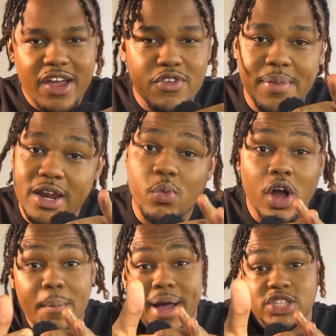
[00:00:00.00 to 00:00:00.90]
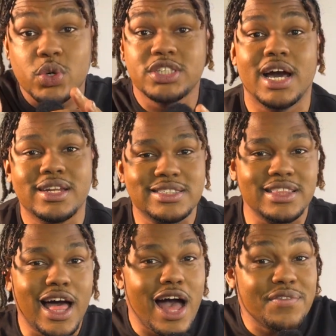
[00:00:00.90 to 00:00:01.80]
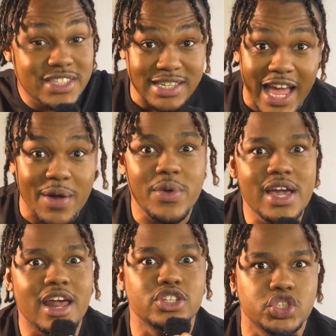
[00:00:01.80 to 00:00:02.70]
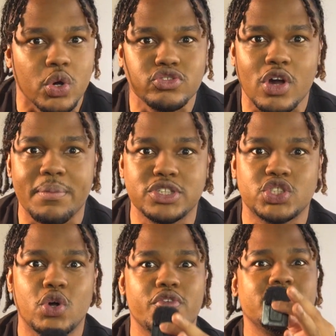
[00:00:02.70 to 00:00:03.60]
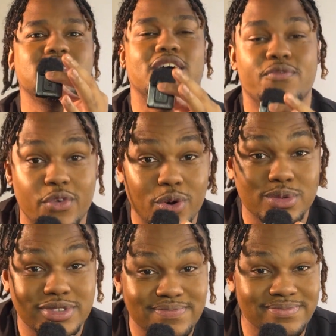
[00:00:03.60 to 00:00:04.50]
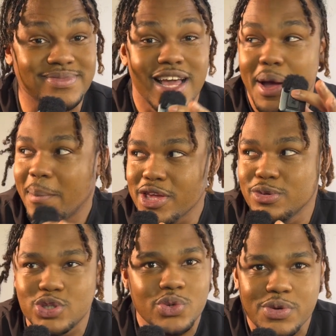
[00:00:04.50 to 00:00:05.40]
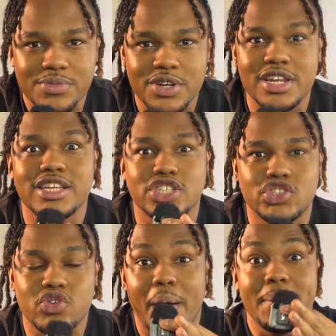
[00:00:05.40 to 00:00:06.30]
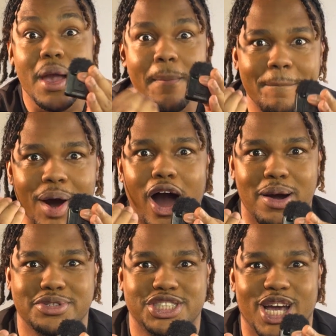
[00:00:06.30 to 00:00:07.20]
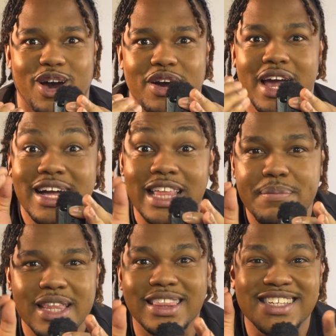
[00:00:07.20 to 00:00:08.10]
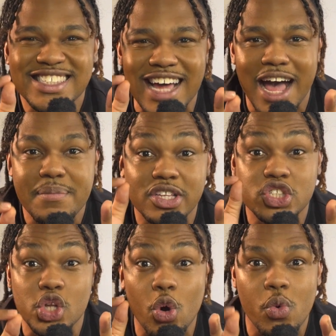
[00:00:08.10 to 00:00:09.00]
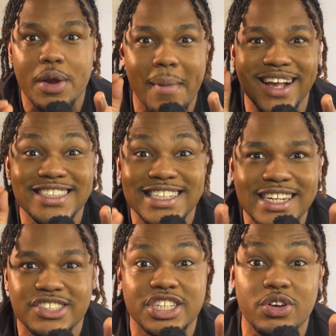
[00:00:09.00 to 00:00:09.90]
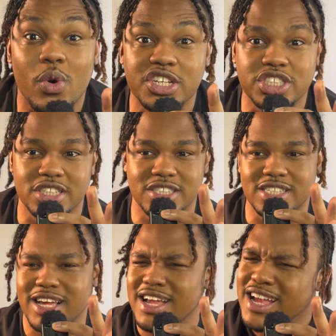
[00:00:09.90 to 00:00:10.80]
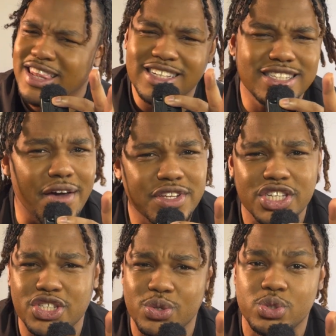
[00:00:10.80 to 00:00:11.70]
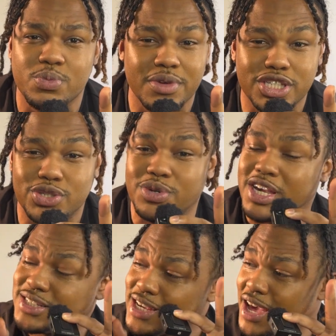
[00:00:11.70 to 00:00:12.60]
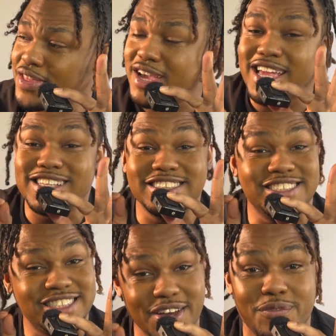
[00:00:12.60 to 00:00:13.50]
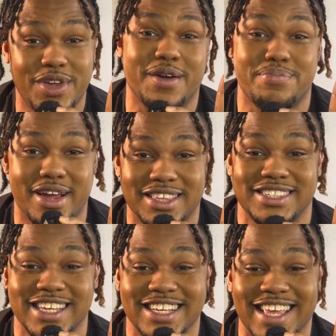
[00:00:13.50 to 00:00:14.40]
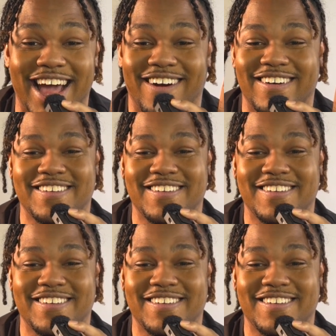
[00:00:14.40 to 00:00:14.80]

everybody, welcome back to Adonis Live, and today we got a jaw-dropping story to unfold. My YouTube community just dropped me a bombshell, claiming that the Sidemen stole one of my signature questions. Let's dive into this YouTube mystery together and see if we can break this thing down.